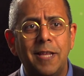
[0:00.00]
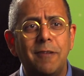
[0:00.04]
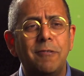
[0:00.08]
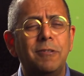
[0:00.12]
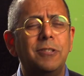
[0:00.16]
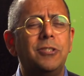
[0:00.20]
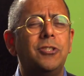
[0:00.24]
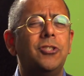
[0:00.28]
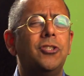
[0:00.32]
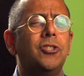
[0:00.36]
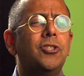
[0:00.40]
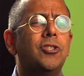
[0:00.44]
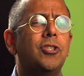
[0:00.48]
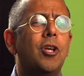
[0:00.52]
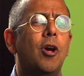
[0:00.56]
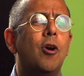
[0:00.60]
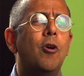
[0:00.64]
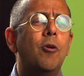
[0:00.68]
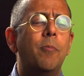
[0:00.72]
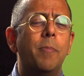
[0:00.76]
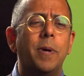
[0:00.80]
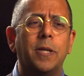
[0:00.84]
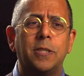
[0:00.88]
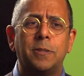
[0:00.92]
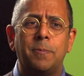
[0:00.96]
There is
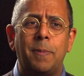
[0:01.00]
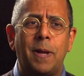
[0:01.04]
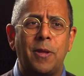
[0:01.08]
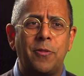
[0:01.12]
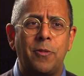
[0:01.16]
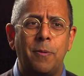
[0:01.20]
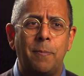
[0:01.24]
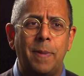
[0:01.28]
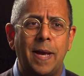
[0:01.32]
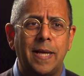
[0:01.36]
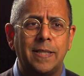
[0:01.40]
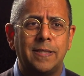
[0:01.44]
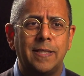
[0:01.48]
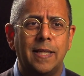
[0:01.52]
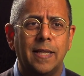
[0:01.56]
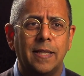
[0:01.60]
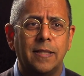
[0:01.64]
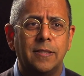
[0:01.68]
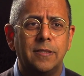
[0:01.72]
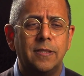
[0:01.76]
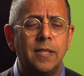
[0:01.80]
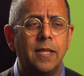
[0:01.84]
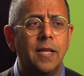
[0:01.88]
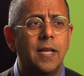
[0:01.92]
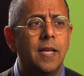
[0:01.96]
so much
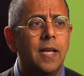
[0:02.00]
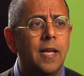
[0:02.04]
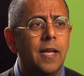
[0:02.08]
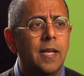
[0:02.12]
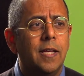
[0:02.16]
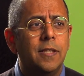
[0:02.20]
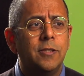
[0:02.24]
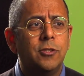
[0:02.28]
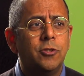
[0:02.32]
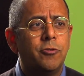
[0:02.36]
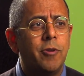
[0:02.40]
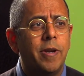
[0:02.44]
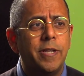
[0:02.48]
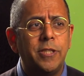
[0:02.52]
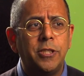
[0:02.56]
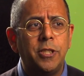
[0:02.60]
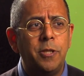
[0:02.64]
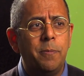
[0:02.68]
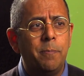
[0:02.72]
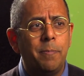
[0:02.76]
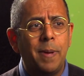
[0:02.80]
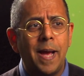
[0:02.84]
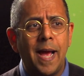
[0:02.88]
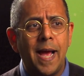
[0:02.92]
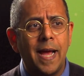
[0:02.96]
mathematics
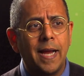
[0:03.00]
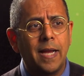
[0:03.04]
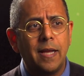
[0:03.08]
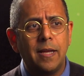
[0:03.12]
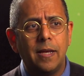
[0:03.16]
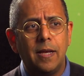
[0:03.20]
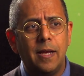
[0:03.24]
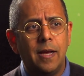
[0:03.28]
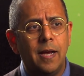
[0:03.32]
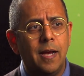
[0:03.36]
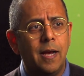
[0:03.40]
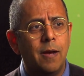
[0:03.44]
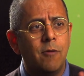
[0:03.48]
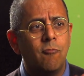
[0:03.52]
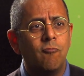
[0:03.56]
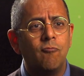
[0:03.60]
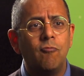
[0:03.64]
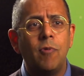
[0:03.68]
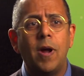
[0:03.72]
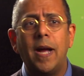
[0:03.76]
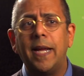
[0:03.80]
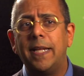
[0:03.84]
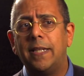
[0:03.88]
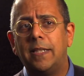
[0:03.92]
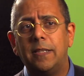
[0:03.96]
stretching back uh,
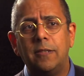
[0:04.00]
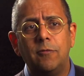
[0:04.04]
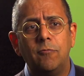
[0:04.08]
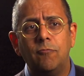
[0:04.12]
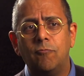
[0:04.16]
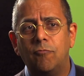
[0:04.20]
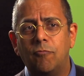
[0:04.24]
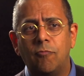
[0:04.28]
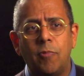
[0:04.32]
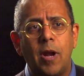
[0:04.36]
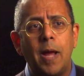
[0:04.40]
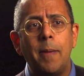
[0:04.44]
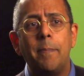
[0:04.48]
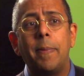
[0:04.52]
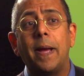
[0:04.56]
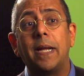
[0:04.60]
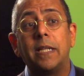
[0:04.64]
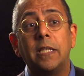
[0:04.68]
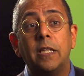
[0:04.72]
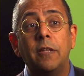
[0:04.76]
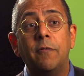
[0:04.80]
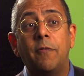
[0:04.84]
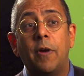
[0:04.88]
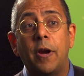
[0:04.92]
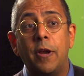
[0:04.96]
right, right
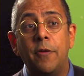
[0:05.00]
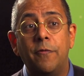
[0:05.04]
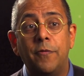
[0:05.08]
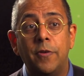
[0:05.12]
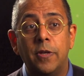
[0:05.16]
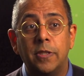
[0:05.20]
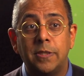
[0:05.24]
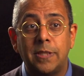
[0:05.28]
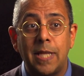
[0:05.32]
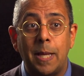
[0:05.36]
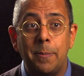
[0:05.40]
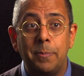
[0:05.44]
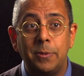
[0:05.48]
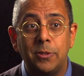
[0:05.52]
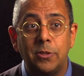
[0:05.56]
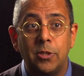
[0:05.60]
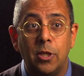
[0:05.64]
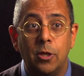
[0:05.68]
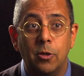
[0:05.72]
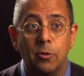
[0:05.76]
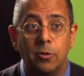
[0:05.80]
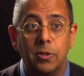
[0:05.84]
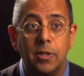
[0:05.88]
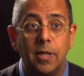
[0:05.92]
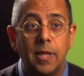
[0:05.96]
back to the very first
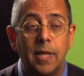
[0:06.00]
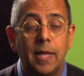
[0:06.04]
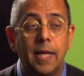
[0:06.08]
episode.